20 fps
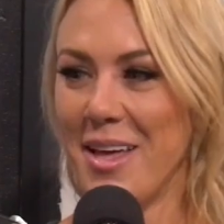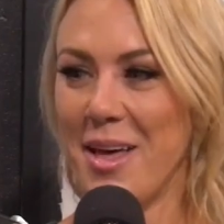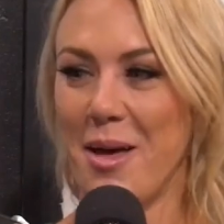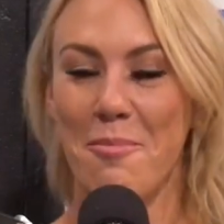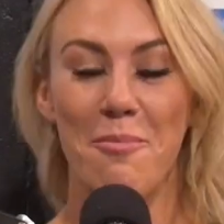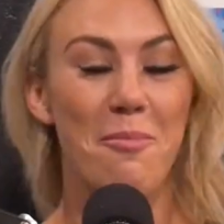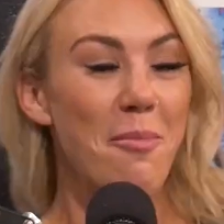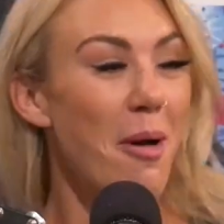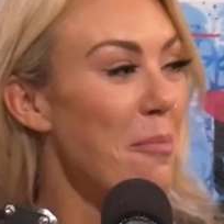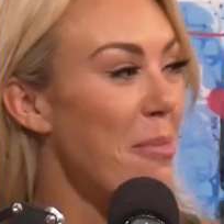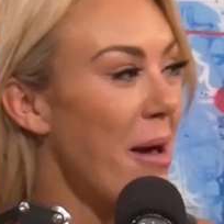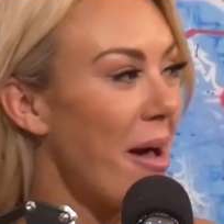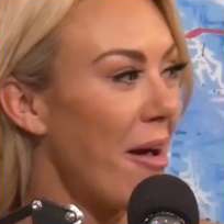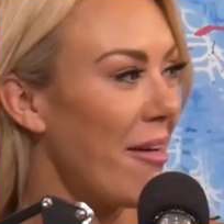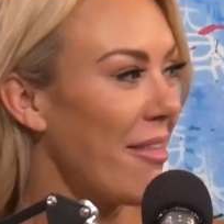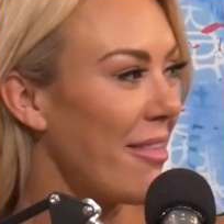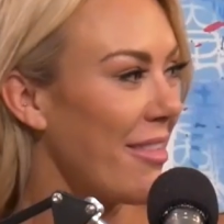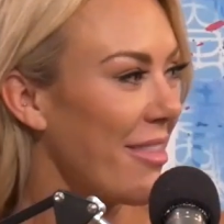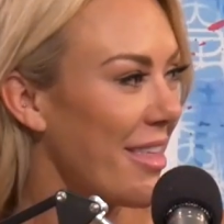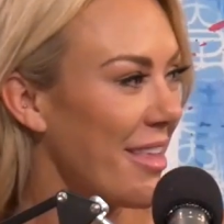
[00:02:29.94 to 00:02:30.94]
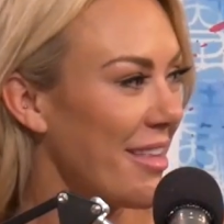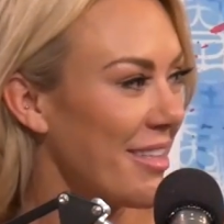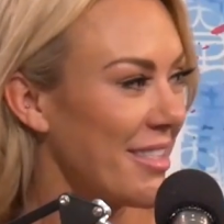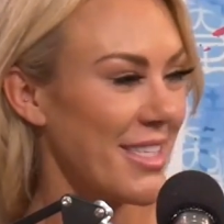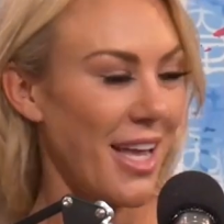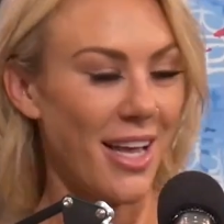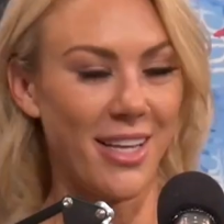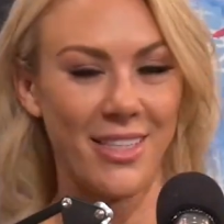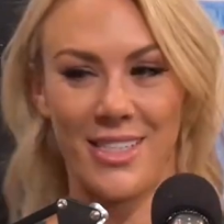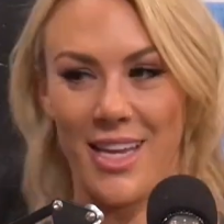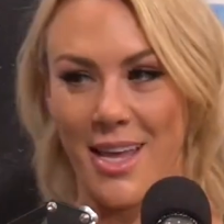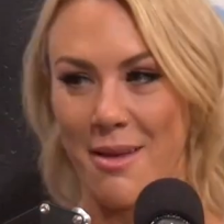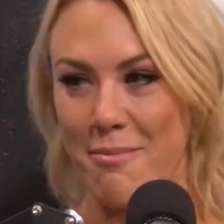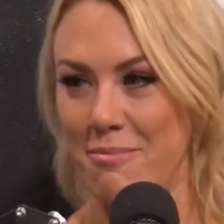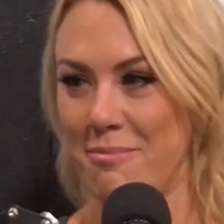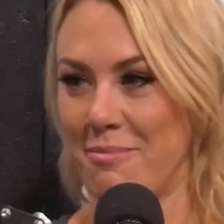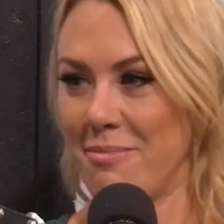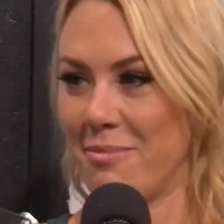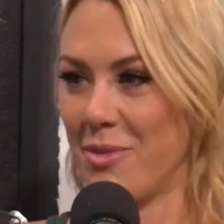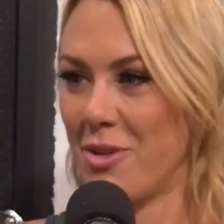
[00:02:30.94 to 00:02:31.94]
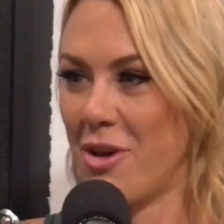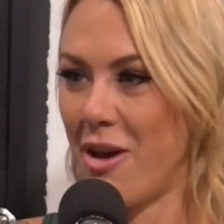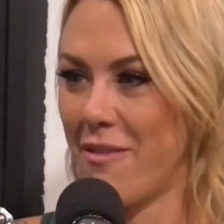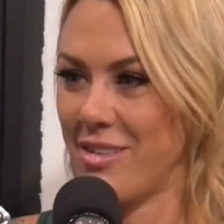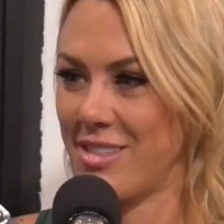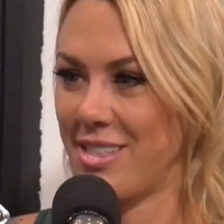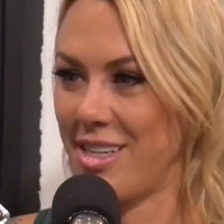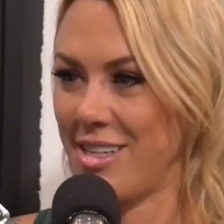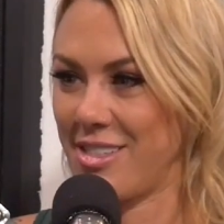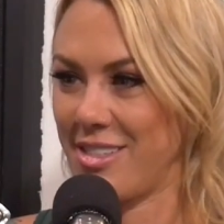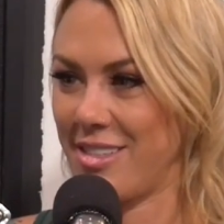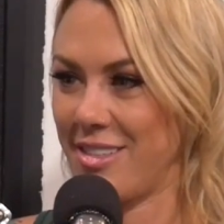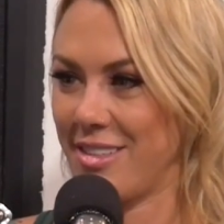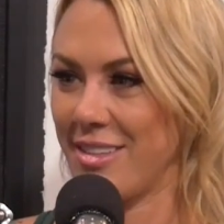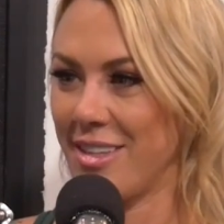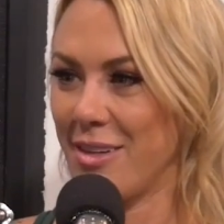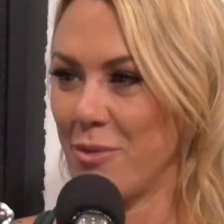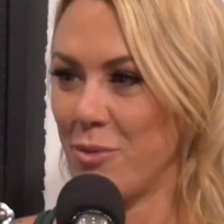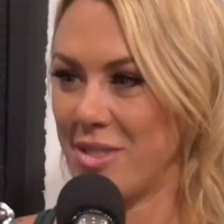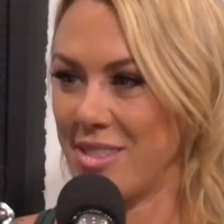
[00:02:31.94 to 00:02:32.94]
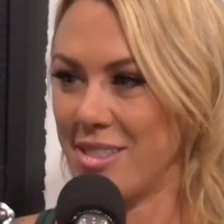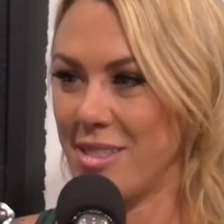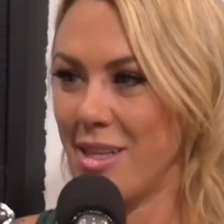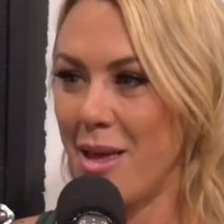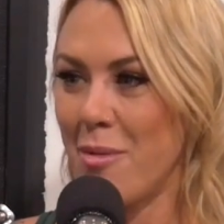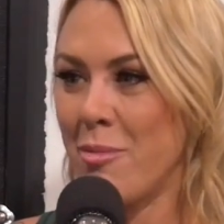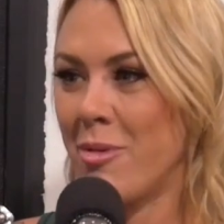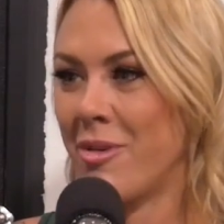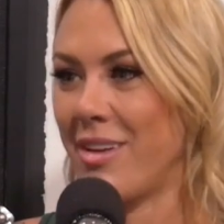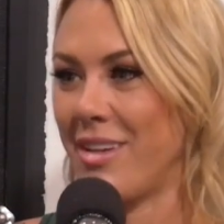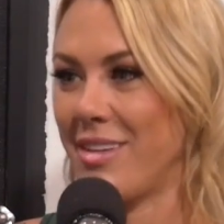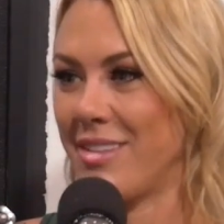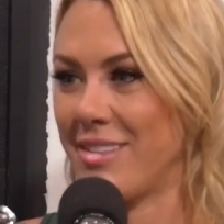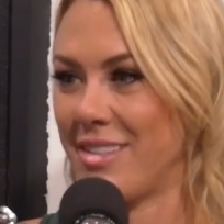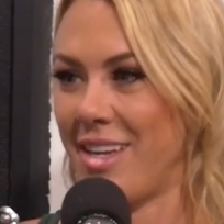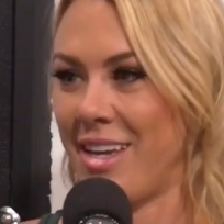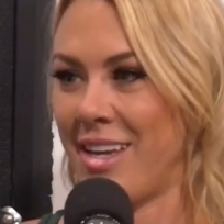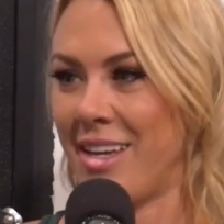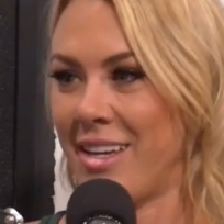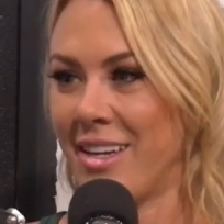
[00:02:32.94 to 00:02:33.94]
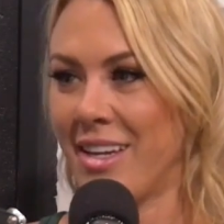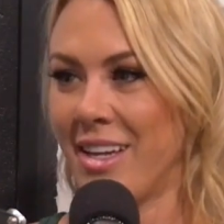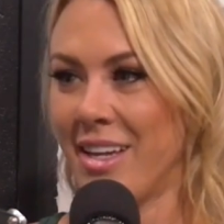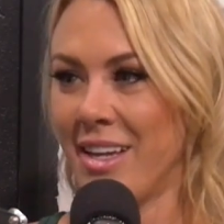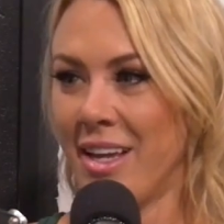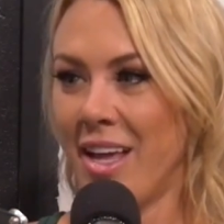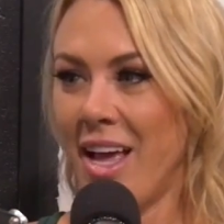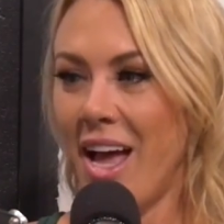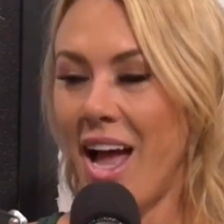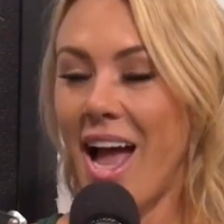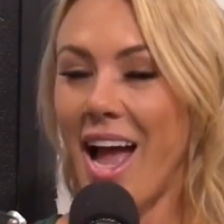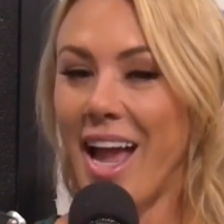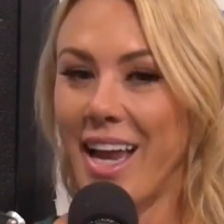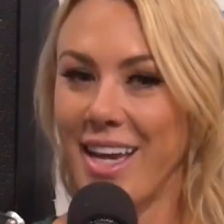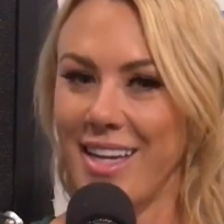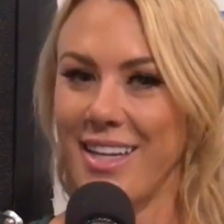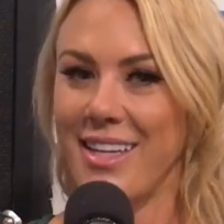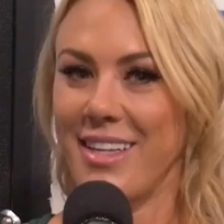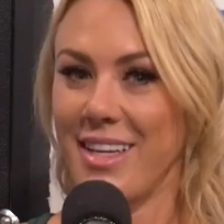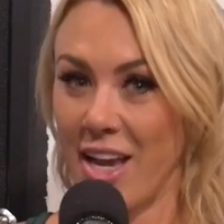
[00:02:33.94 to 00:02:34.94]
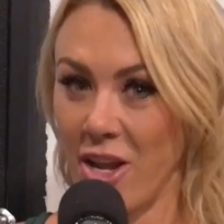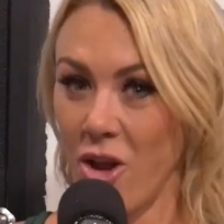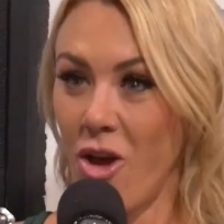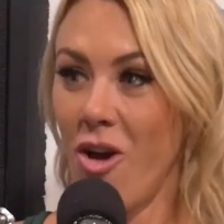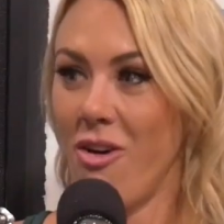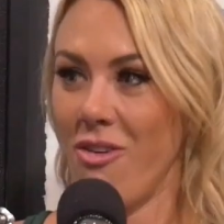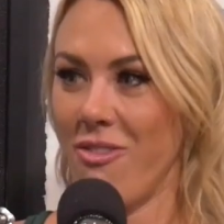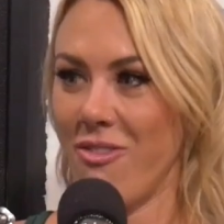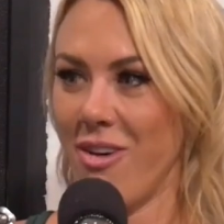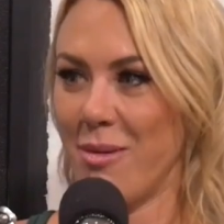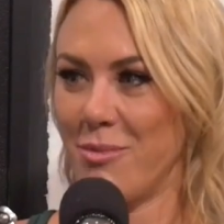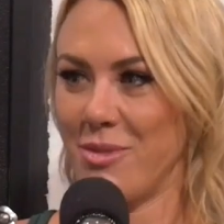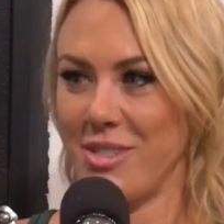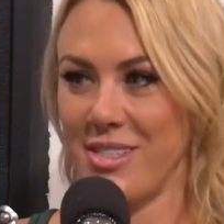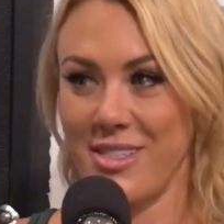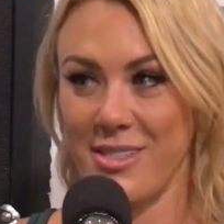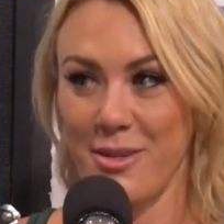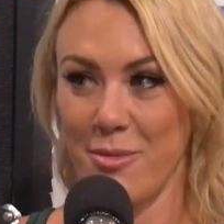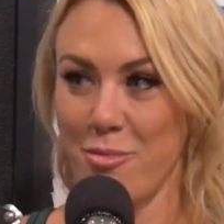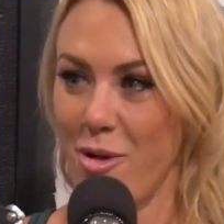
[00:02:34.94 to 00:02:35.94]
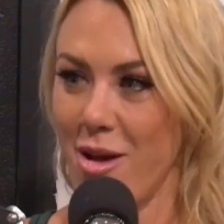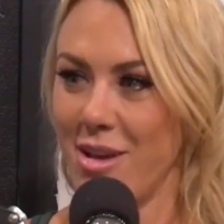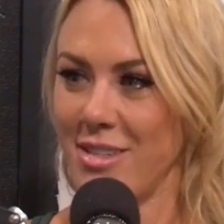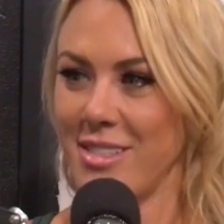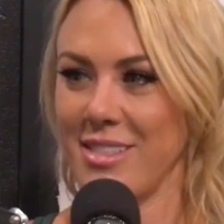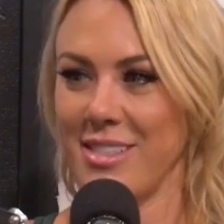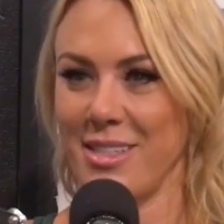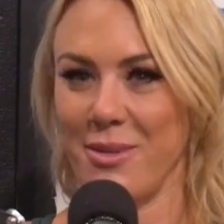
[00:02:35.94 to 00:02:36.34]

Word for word: What do you a- mean? About the sex tape conversation, the Oh, celebrities. it's and true. I I know. I'm just still processing.